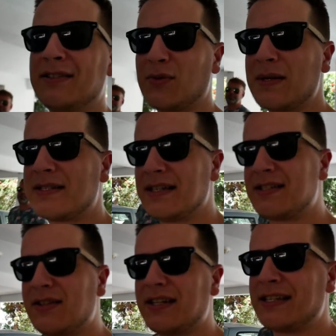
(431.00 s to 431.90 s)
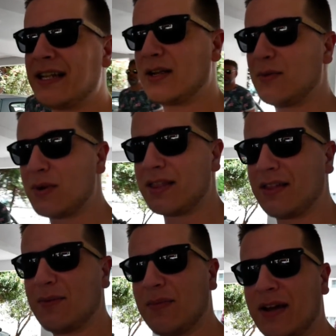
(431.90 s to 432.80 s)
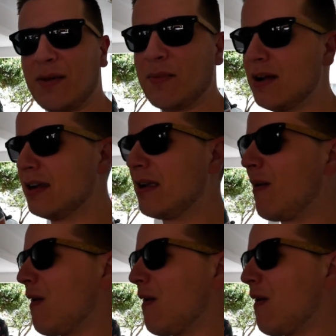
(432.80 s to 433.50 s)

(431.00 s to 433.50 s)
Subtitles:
So my sister is here with Mark.